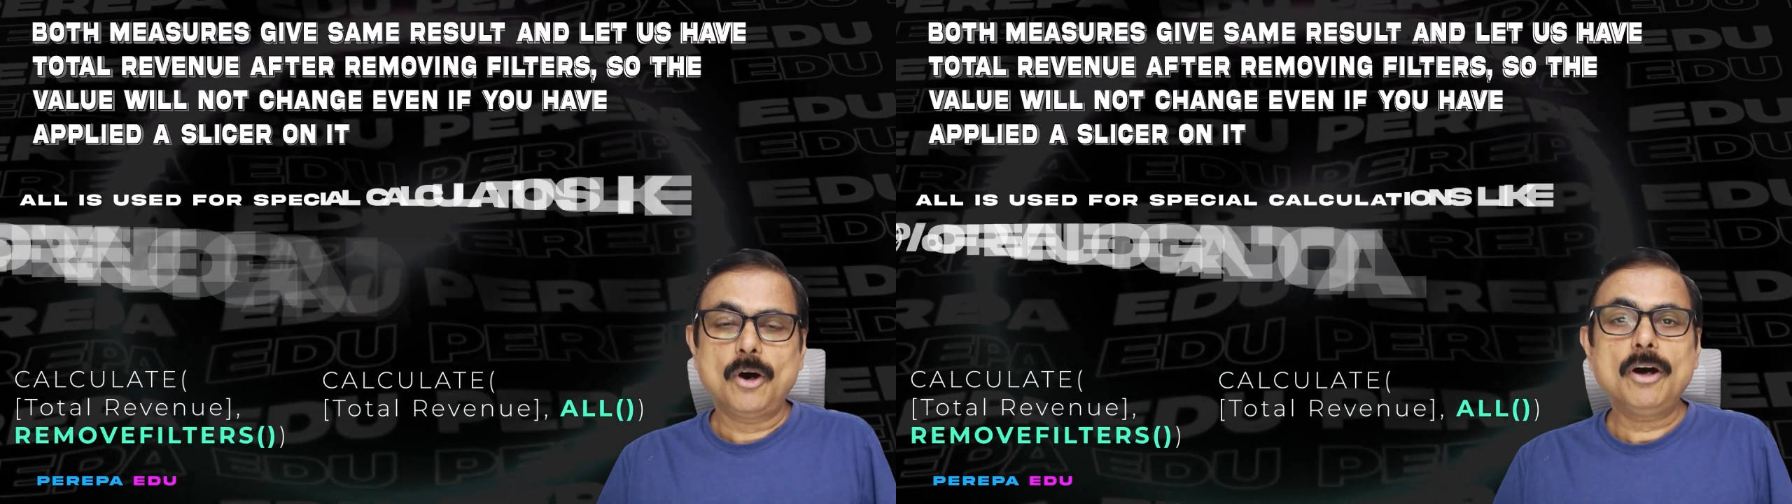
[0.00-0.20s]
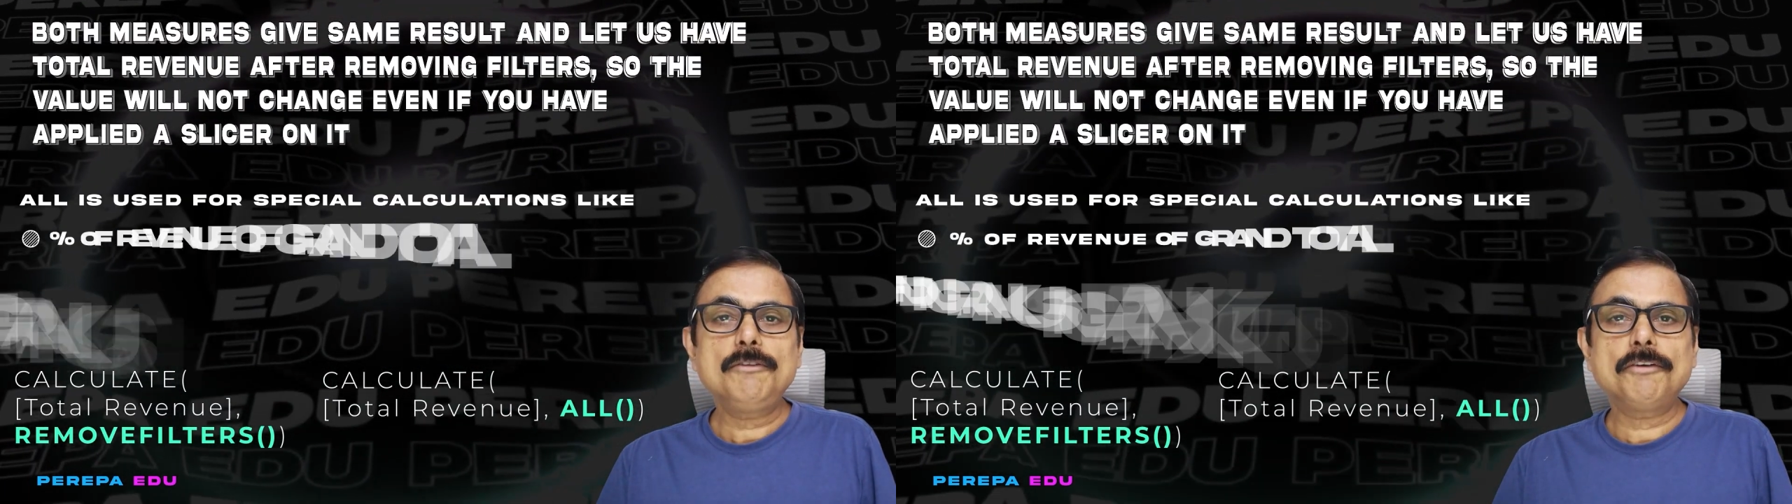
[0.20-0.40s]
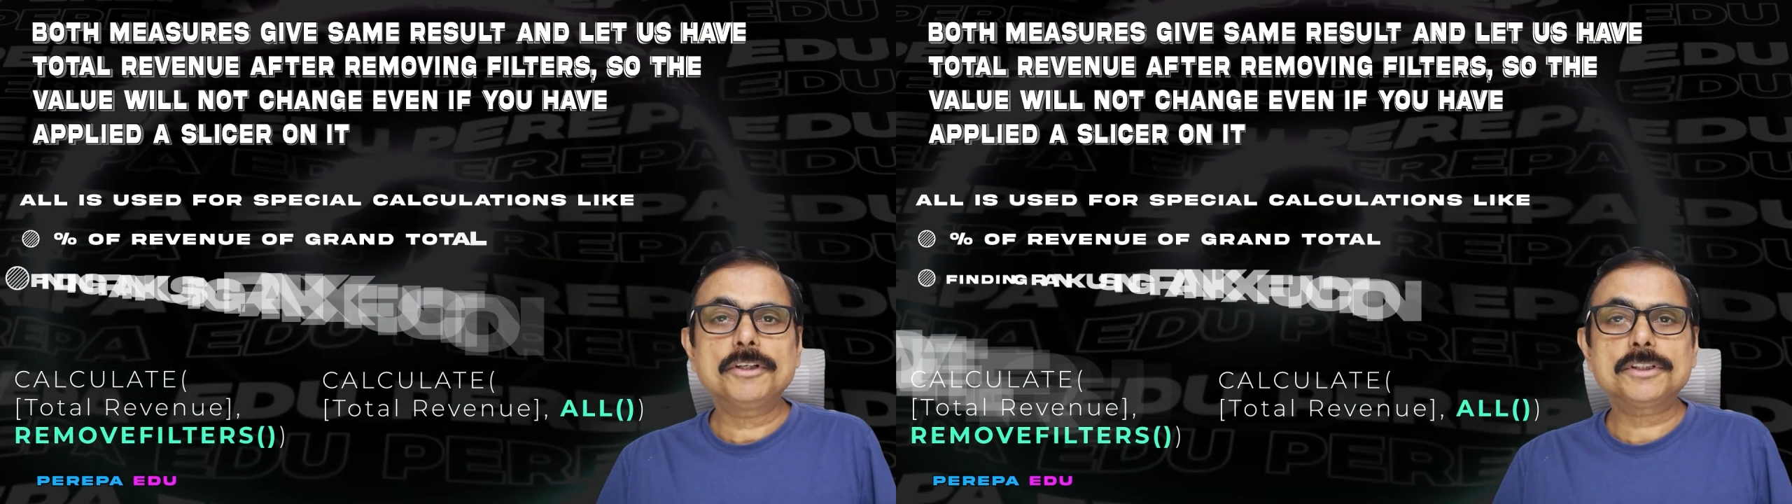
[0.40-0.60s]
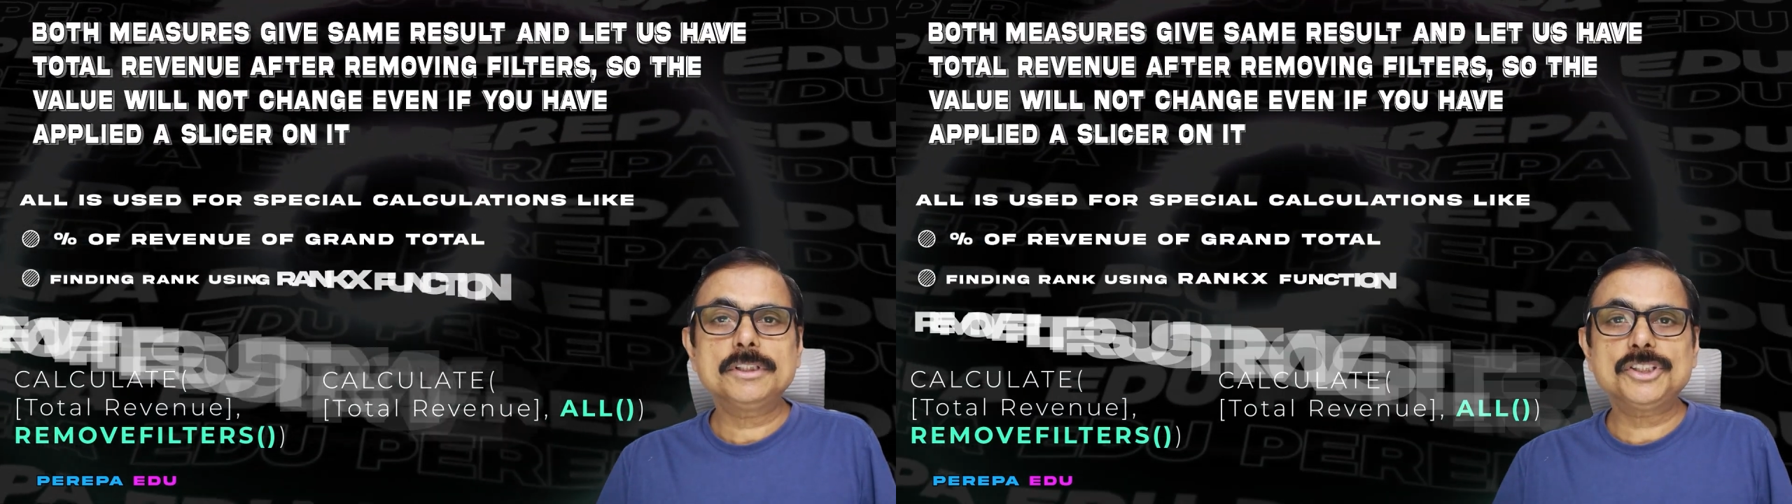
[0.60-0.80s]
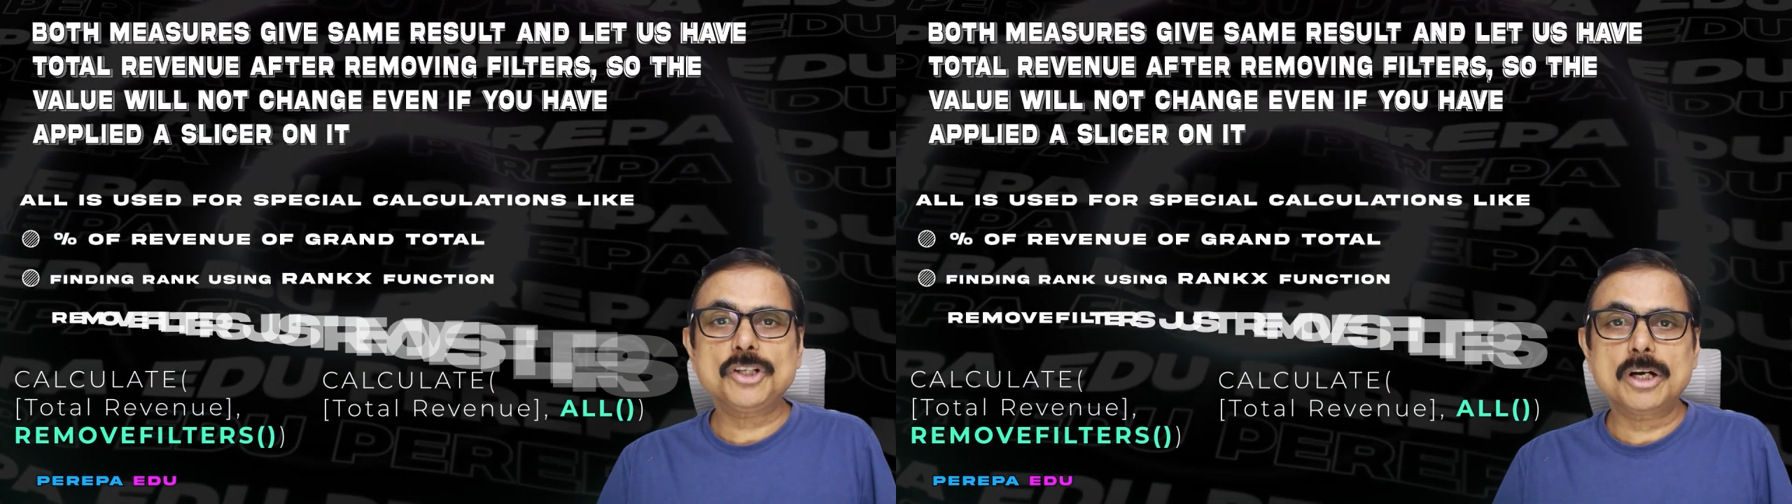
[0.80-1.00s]
All function
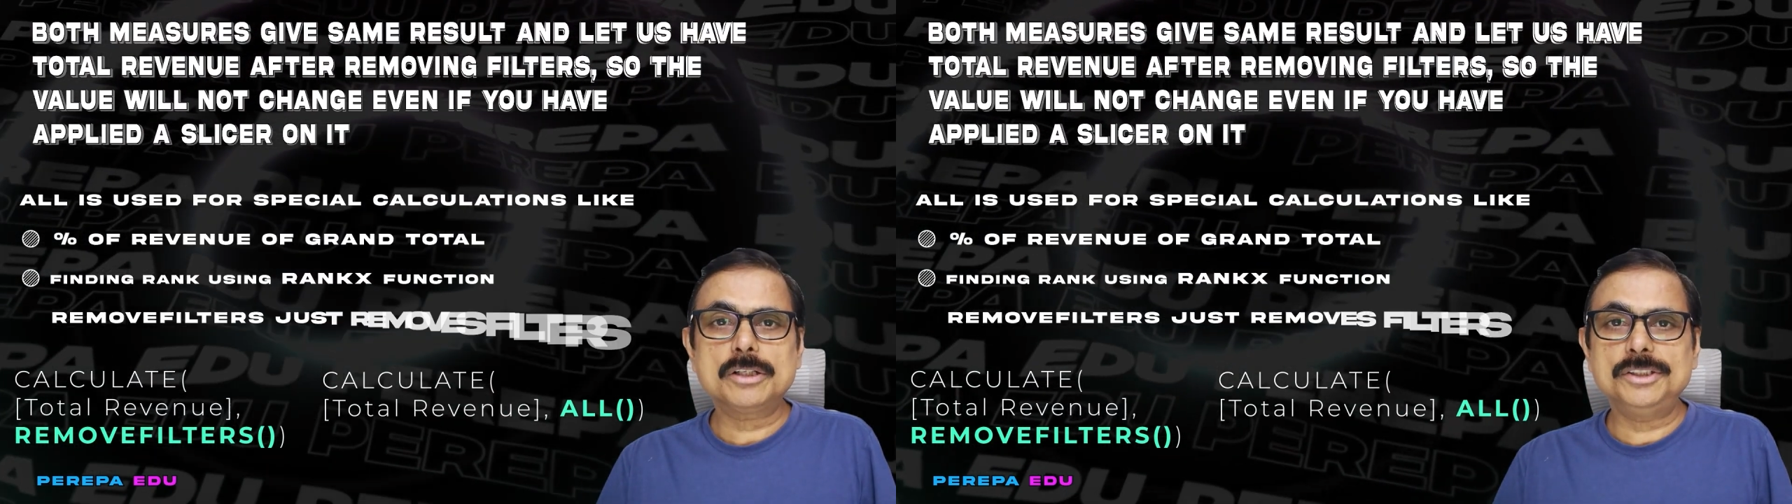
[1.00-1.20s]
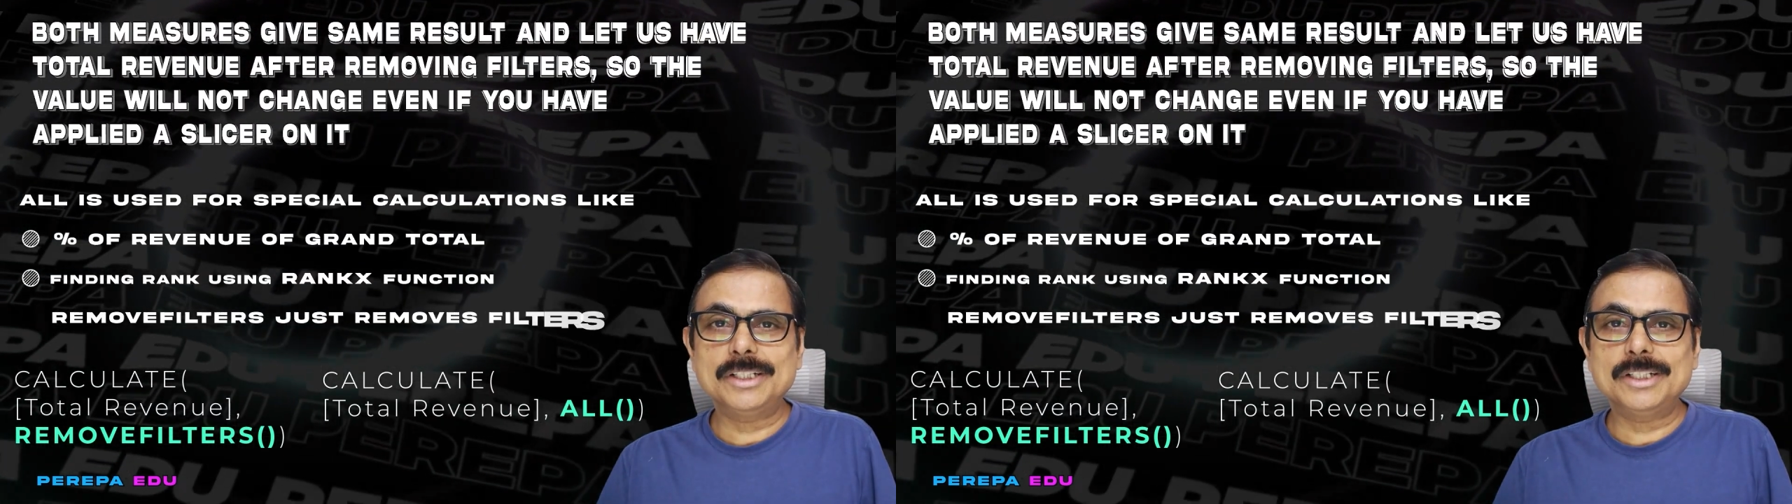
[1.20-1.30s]
is not